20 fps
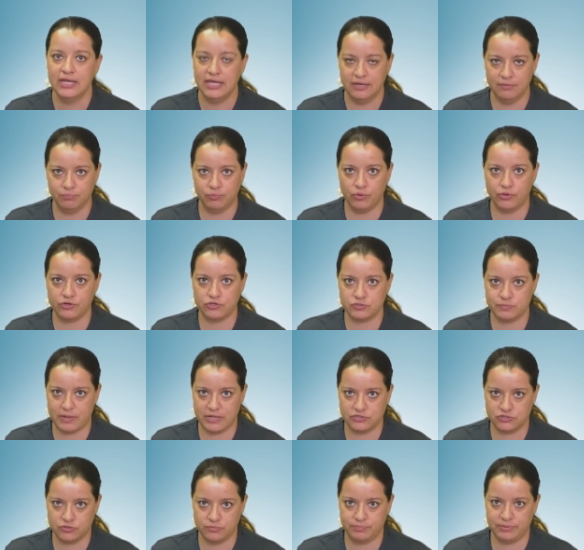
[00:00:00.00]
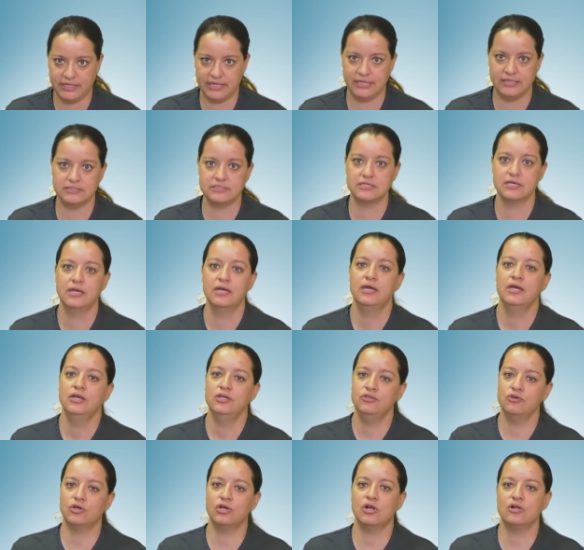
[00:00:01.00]
in employer-sponsored plans.
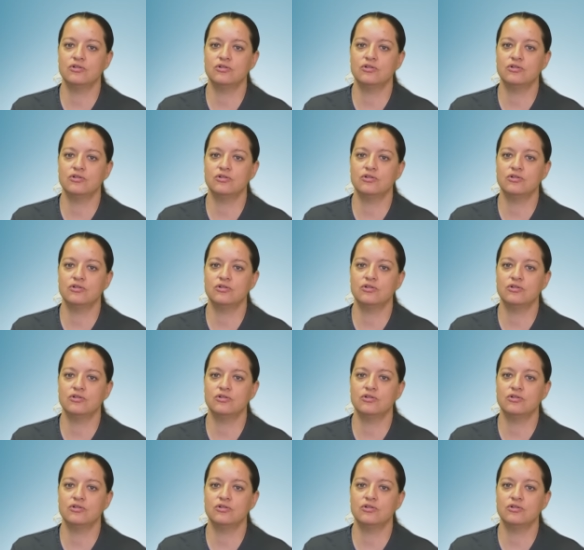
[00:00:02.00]
You can